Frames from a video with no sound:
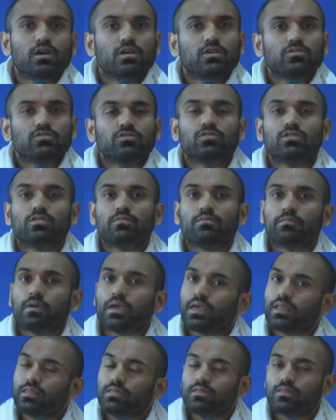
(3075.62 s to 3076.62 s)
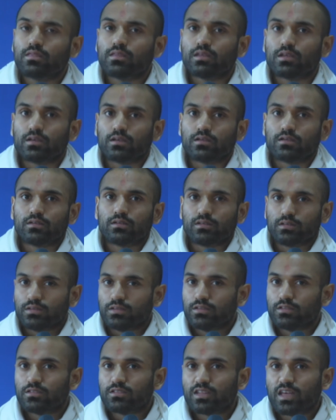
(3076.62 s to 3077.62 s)
So the main thing
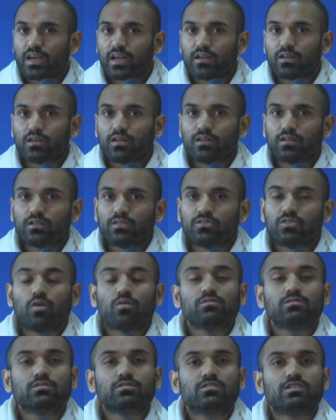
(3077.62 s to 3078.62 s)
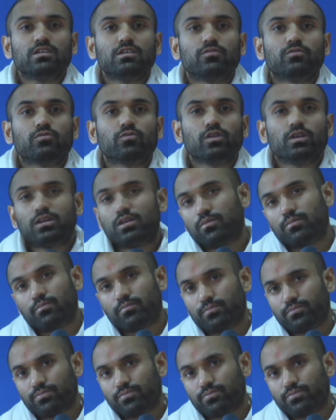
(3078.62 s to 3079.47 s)
is that don't seek freedom